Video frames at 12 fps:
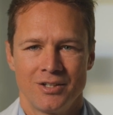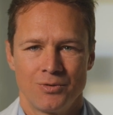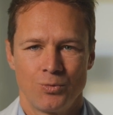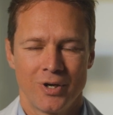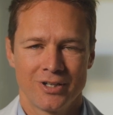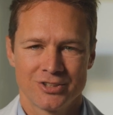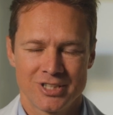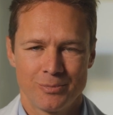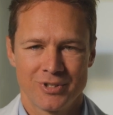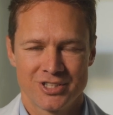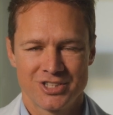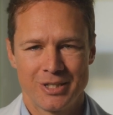What are some
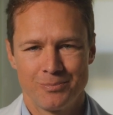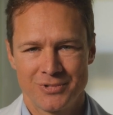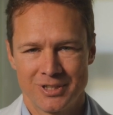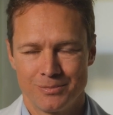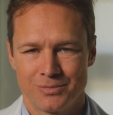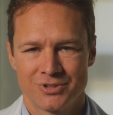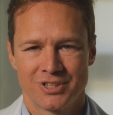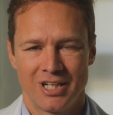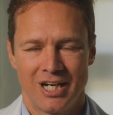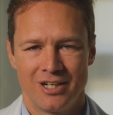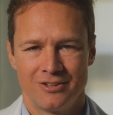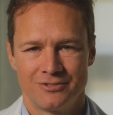of the symptoms
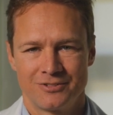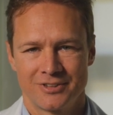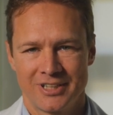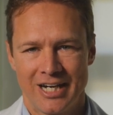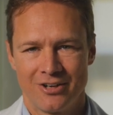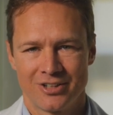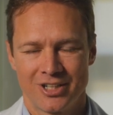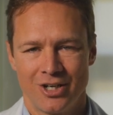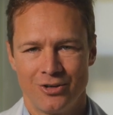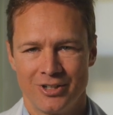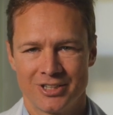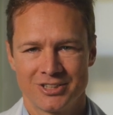of
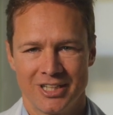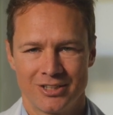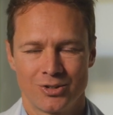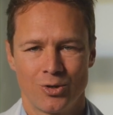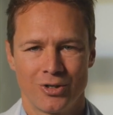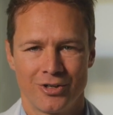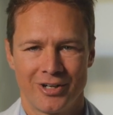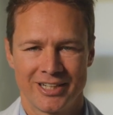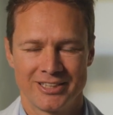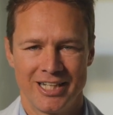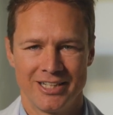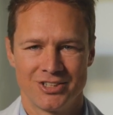keratoconus and corneal
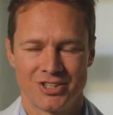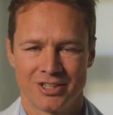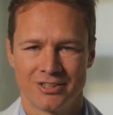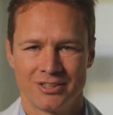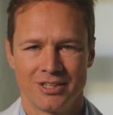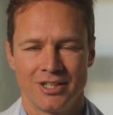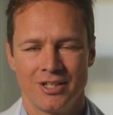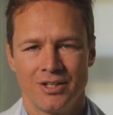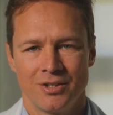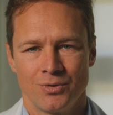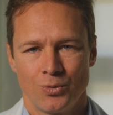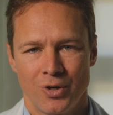ectasia?
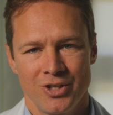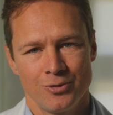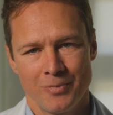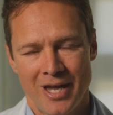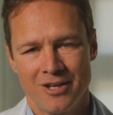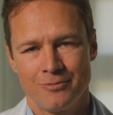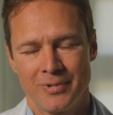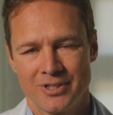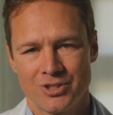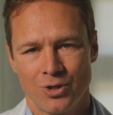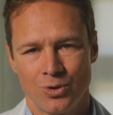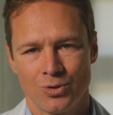Well, you may have
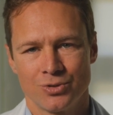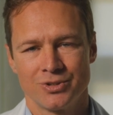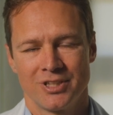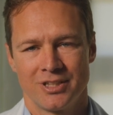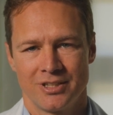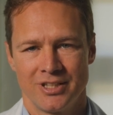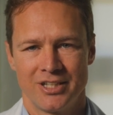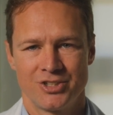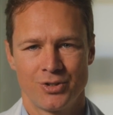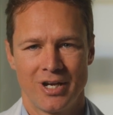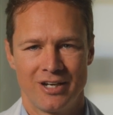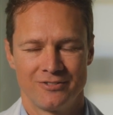been told that
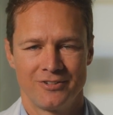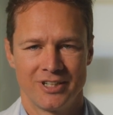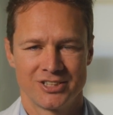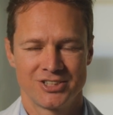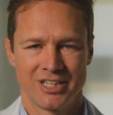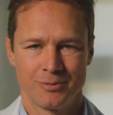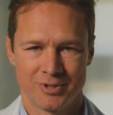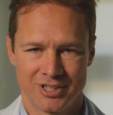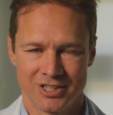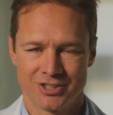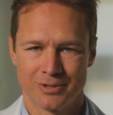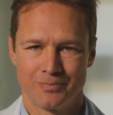you have
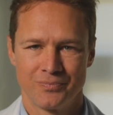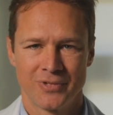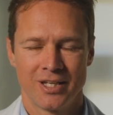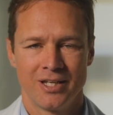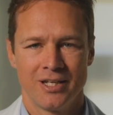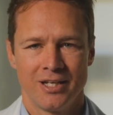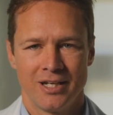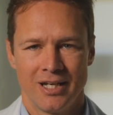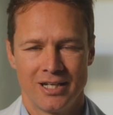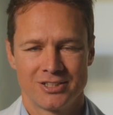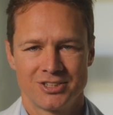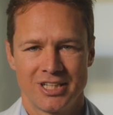astigmatism.
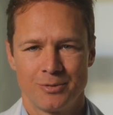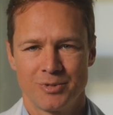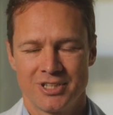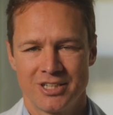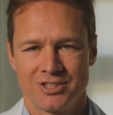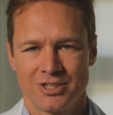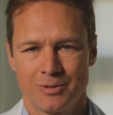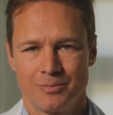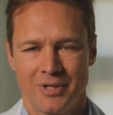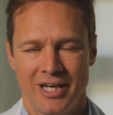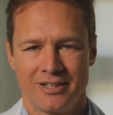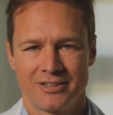
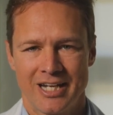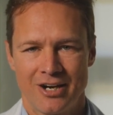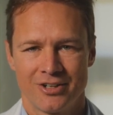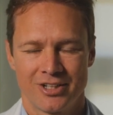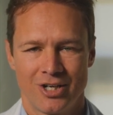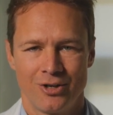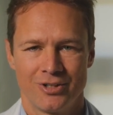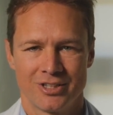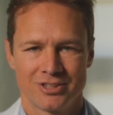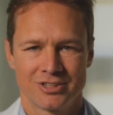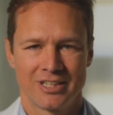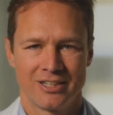Astigmatism and
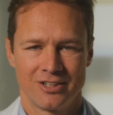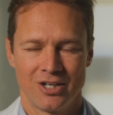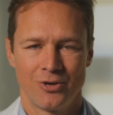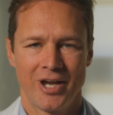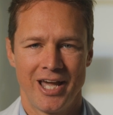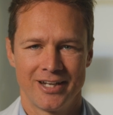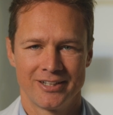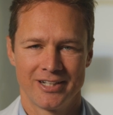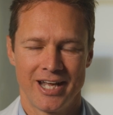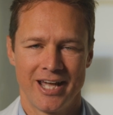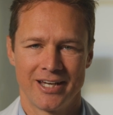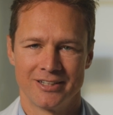keratoconus can go hand
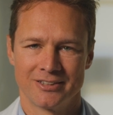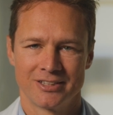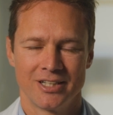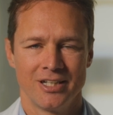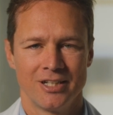in hand.